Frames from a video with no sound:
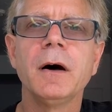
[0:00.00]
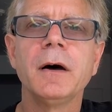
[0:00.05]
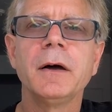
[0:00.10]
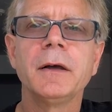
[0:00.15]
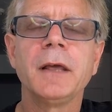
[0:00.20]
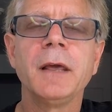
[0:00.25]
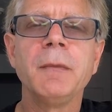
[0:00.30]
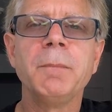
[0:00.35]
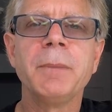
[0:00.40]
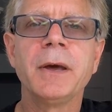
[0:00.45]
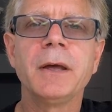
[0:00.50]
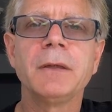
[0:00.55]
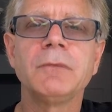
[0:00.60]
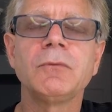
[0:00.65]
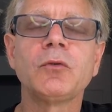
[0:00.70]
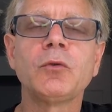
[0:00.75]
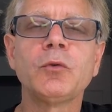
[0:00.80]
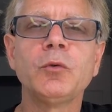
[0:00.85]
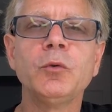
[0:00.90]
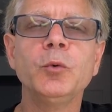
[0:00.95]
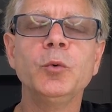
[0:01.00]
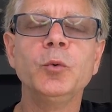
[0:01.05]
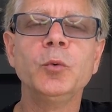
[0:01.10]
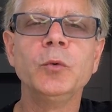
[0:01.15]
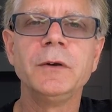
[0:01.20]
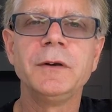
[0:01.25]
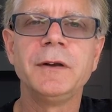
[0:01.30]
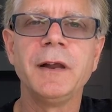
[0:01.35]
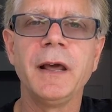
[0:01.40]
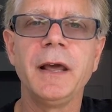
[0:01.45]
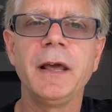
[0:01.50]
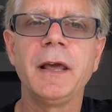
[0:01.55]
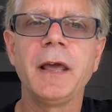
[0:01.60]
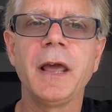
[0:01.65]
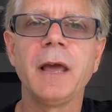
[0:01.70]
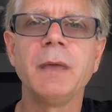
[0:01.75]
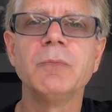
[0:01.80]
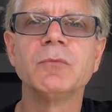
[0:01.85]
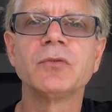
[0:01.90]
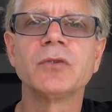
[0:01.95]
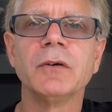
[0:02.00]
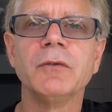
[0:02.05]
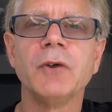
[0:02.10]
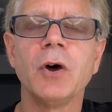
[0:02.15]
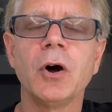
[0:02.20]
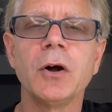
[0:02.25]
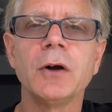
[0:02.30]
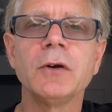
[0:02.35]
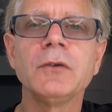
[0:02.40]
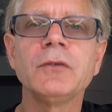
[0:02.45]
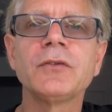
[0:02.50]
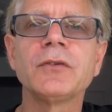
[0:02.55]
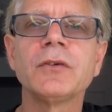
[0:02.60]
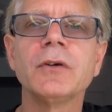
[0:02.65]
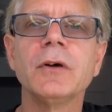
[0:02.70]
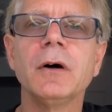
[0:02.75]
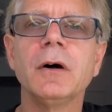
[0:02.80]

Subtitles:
he bet 2 day games of ours